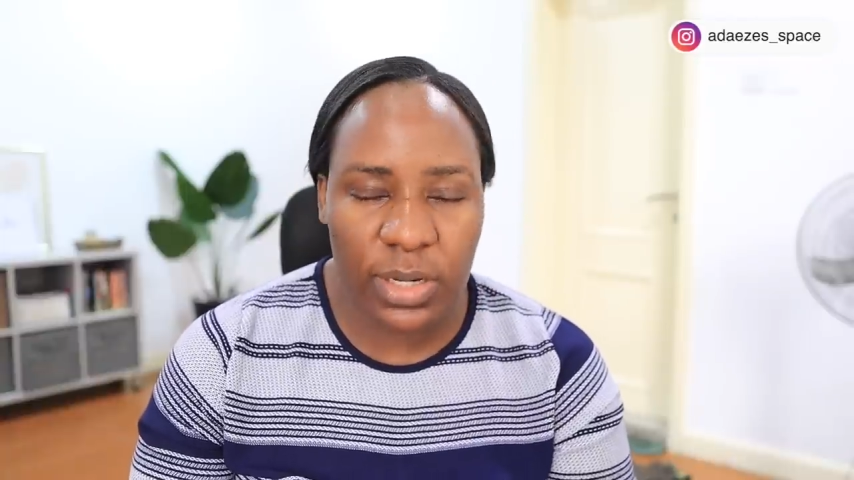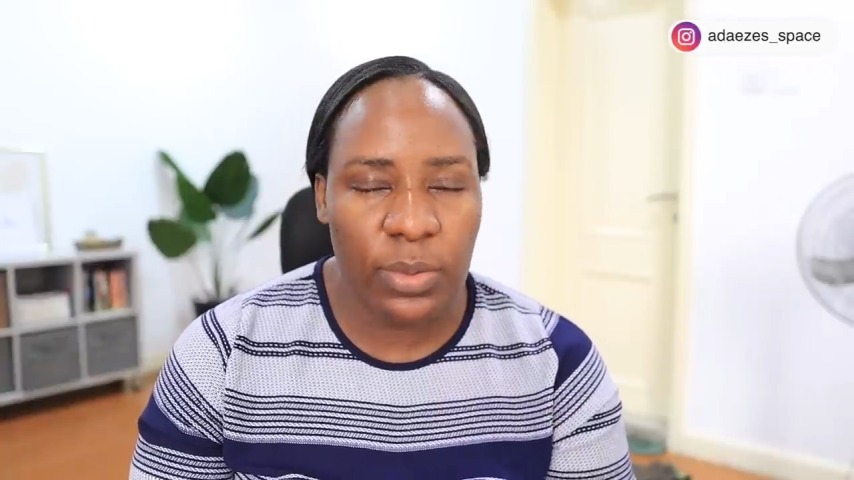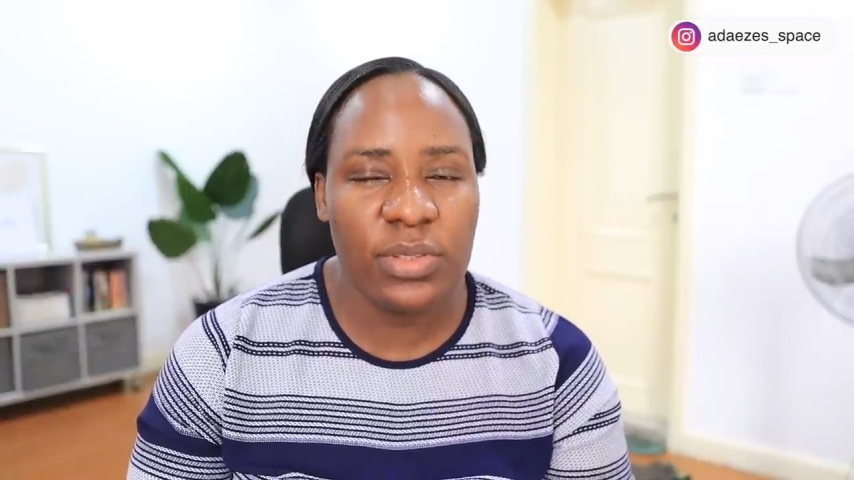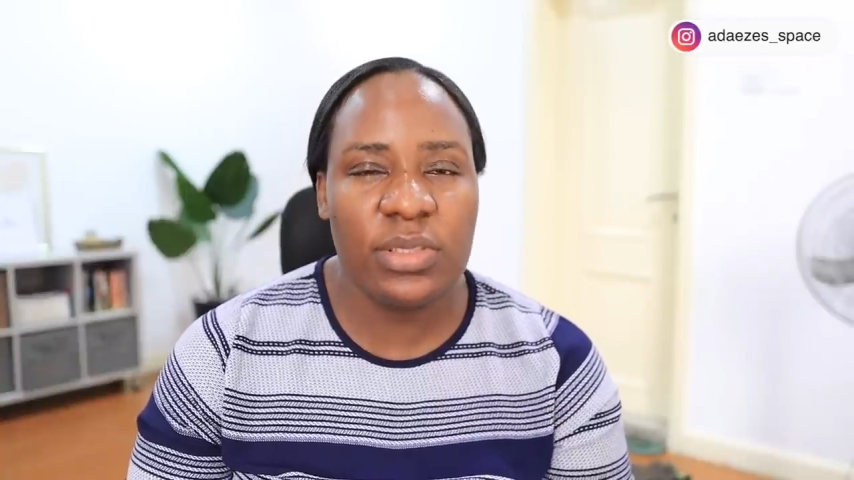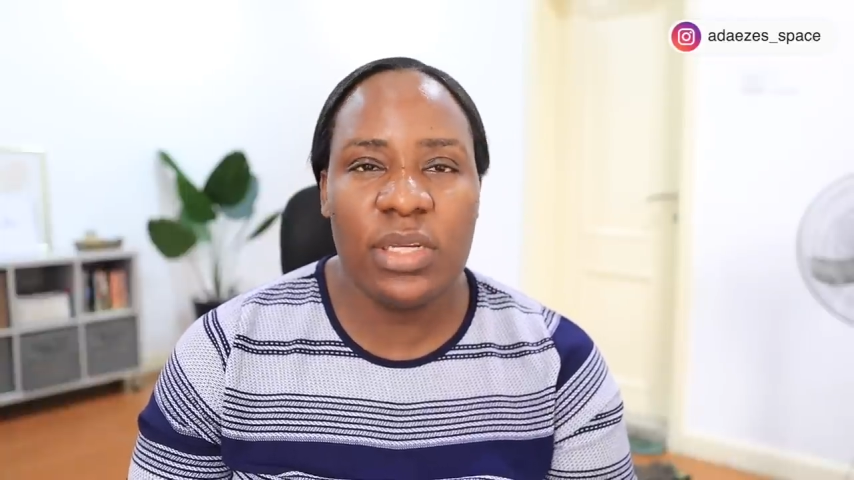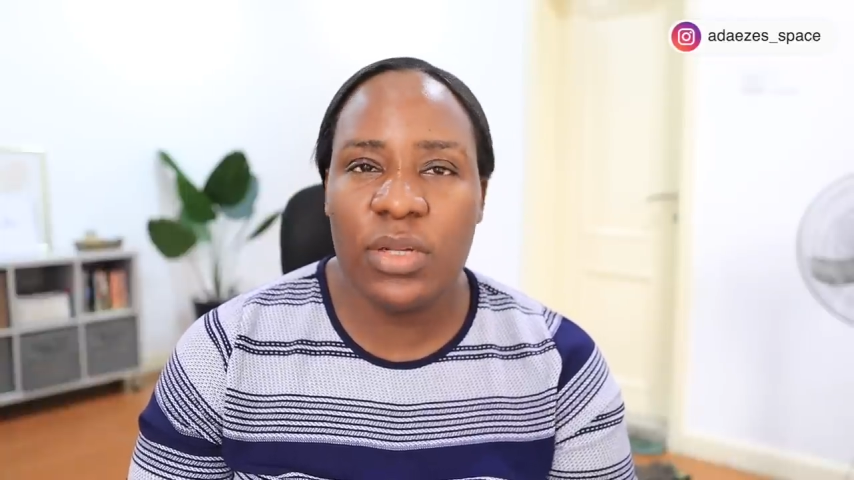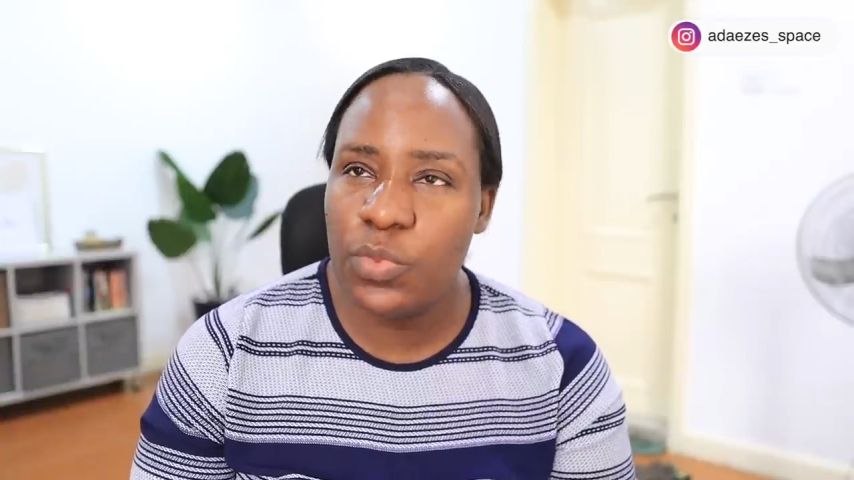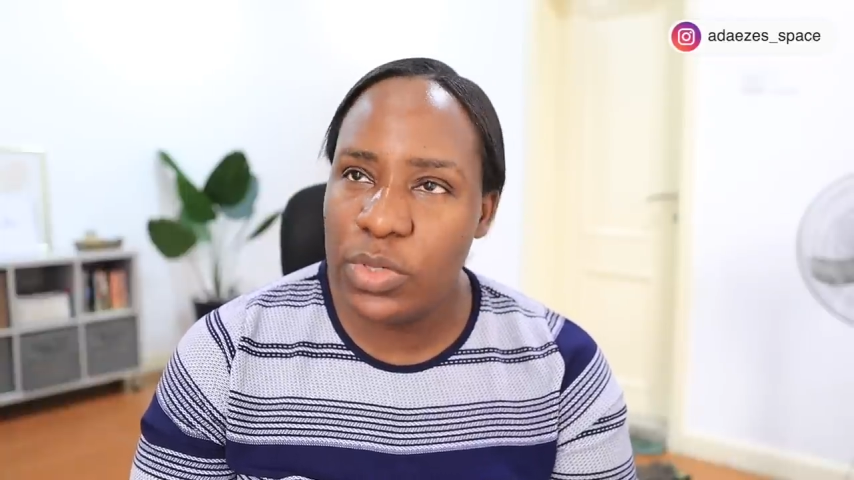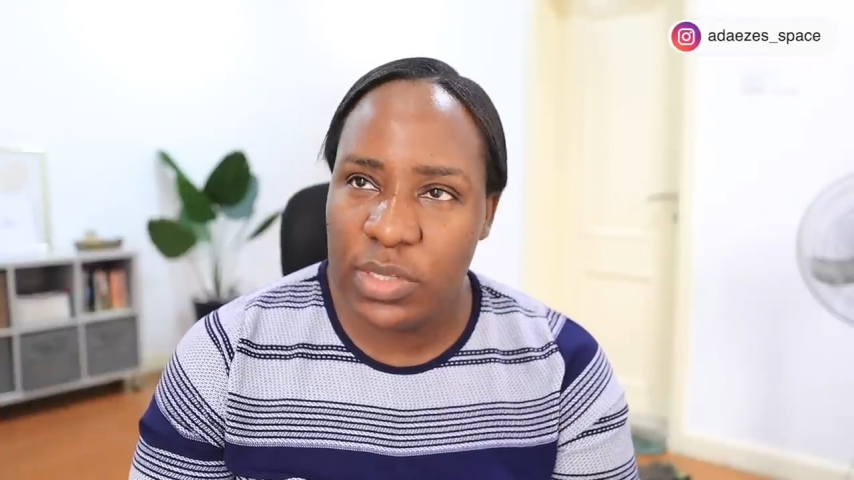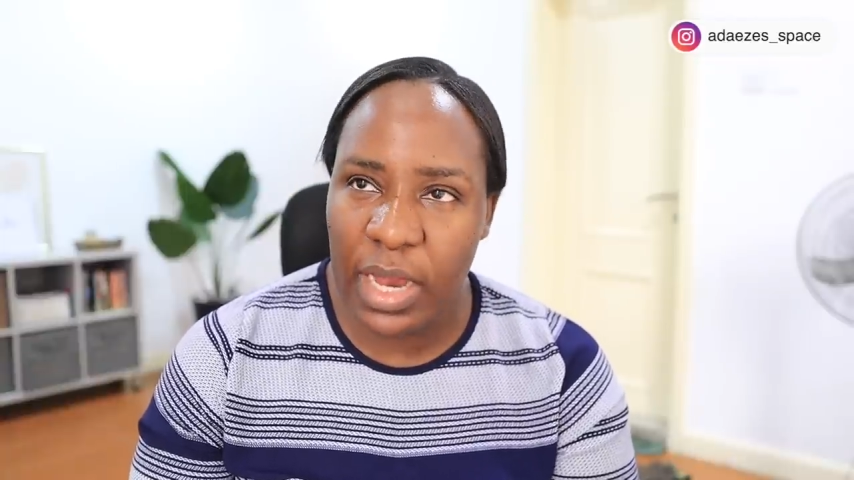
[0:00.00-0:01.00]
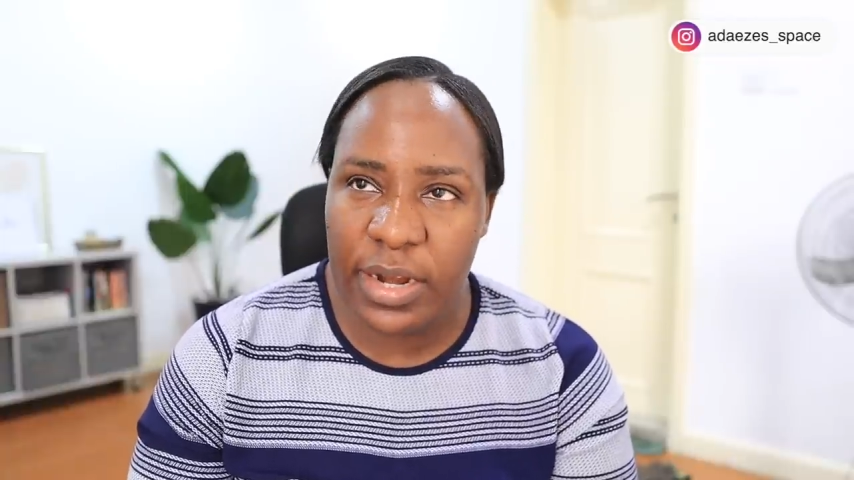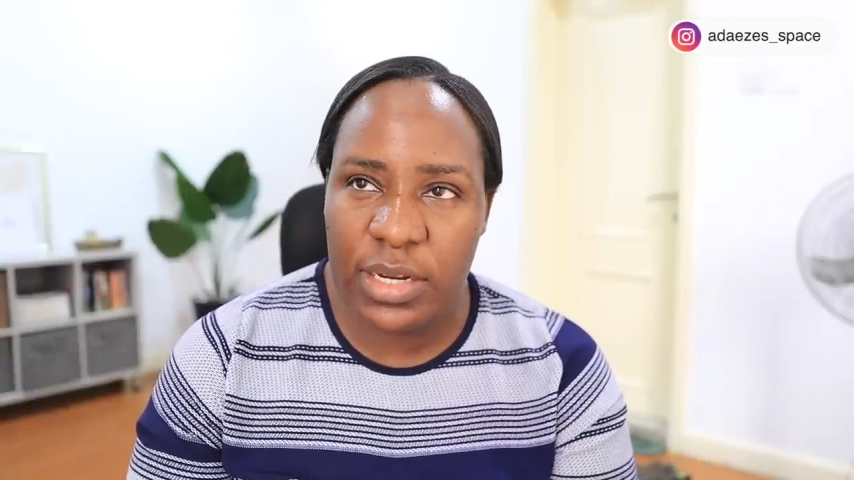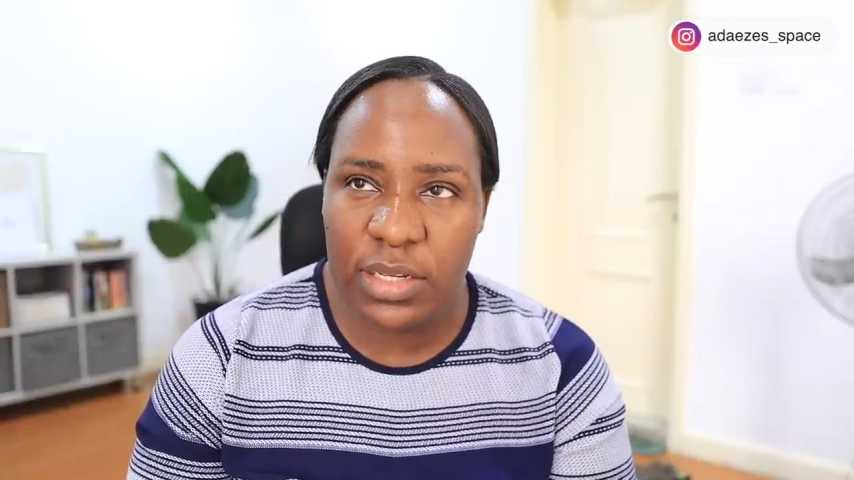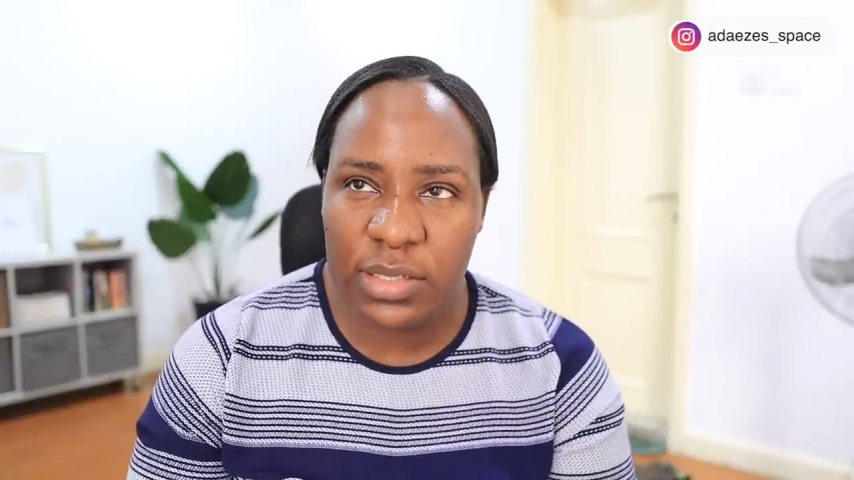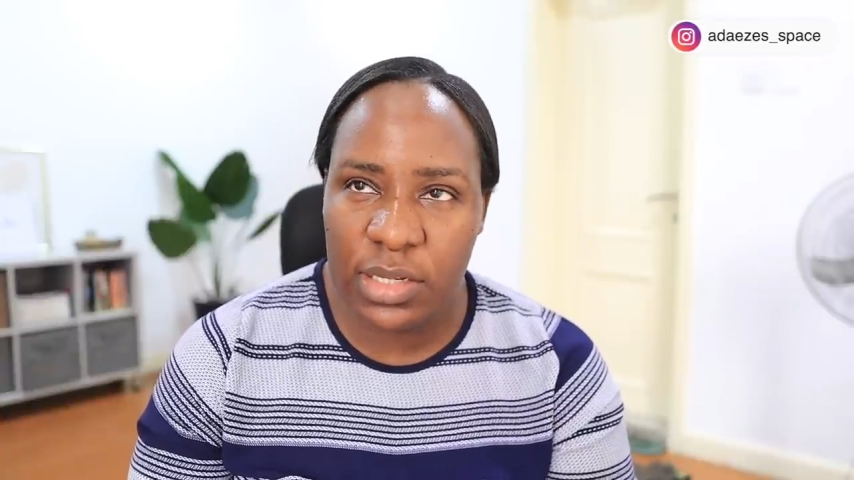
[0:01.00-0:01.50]
I was dealing with
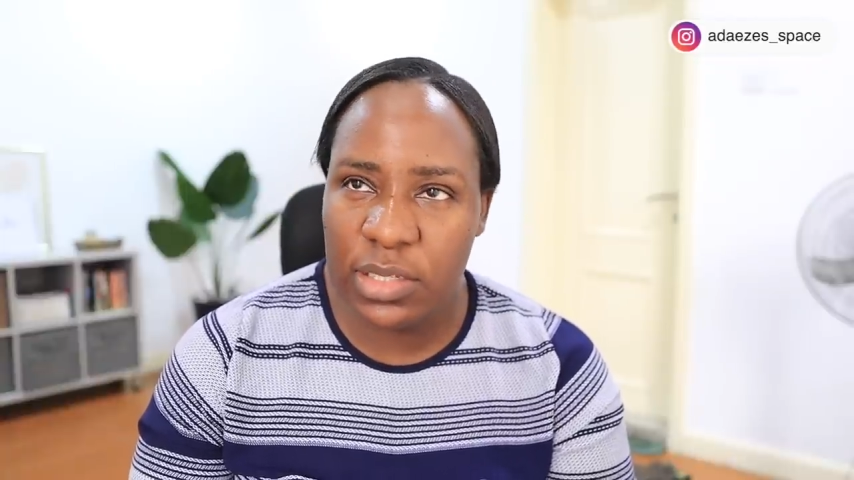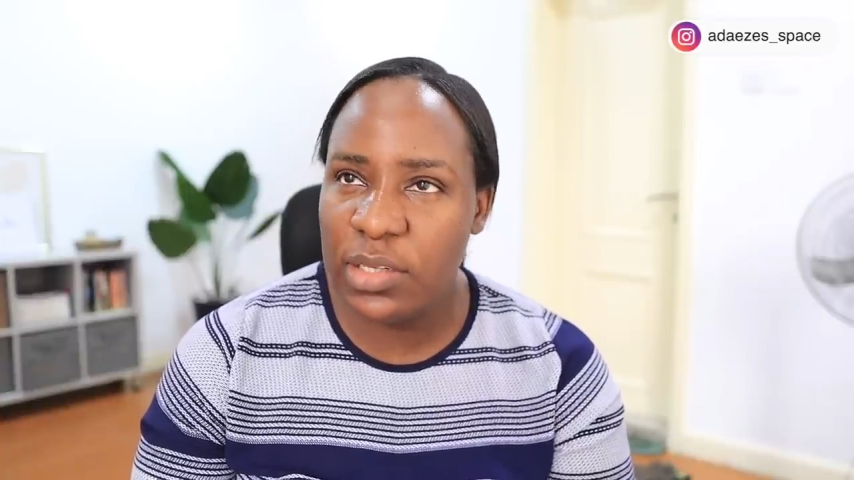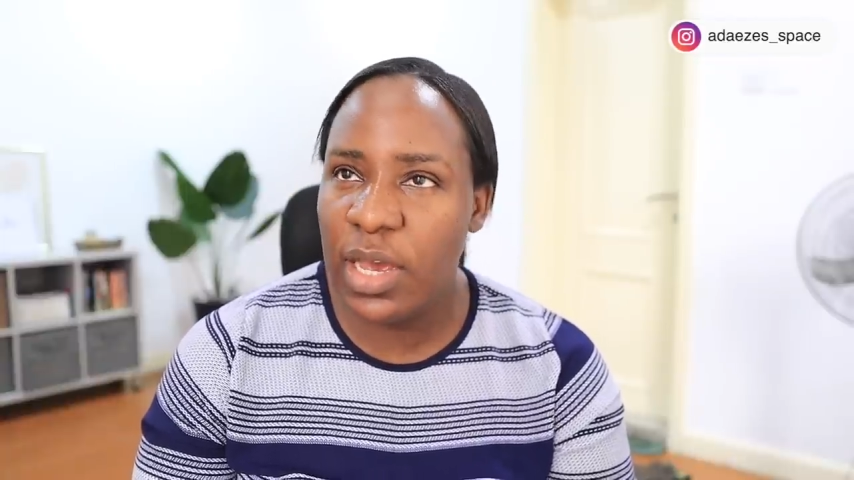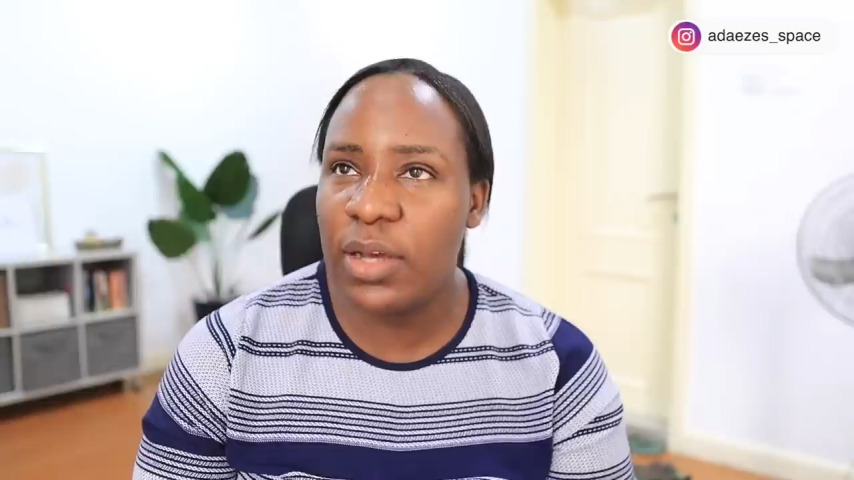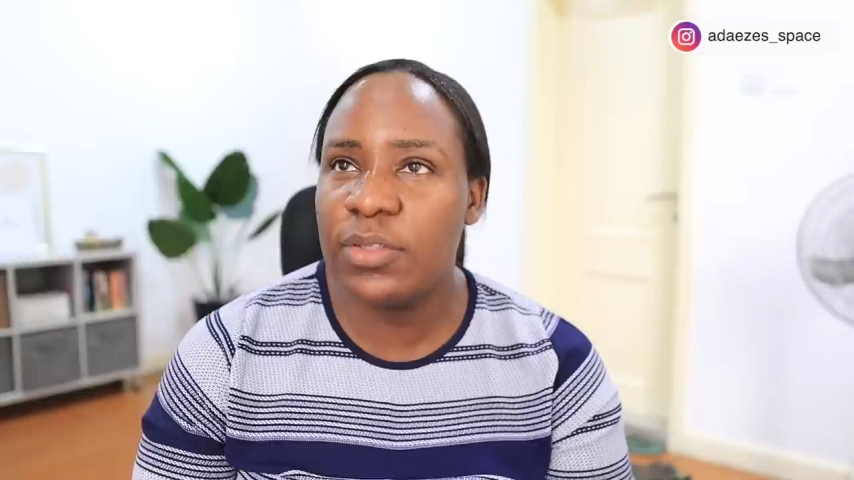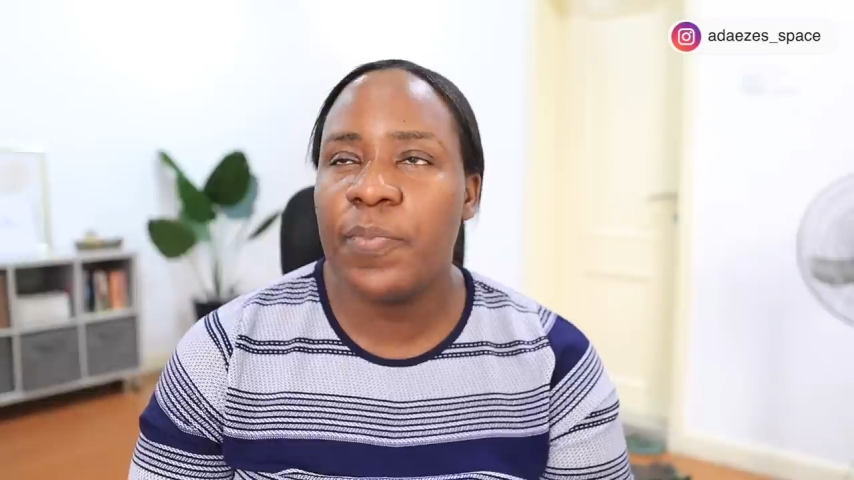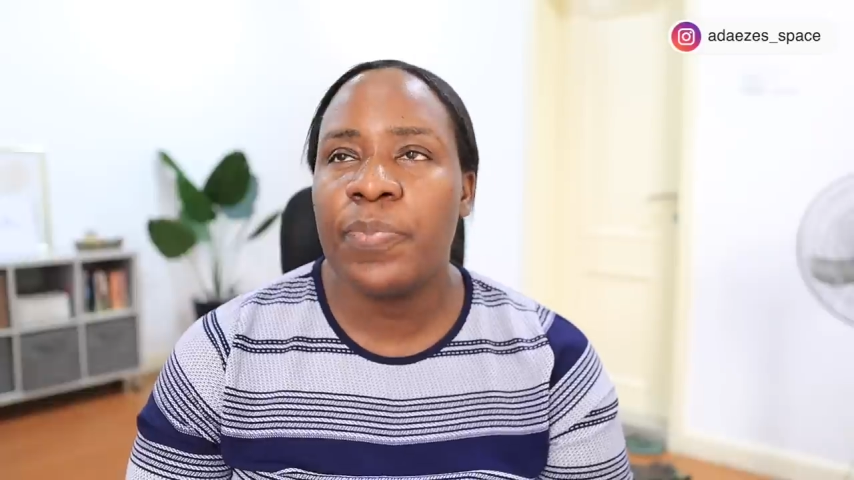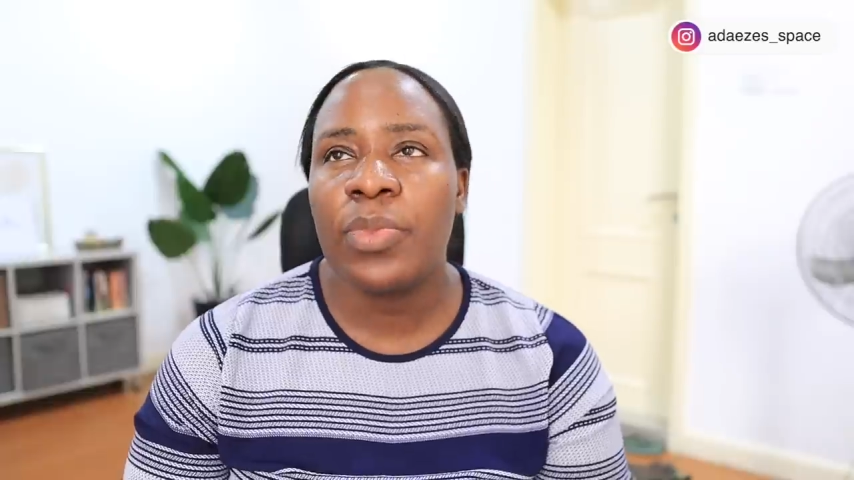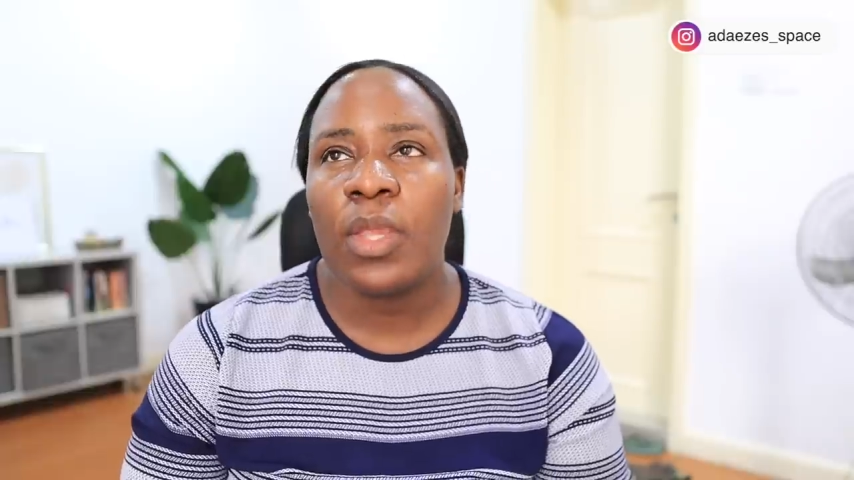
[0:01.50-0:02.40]
carrying a sick child.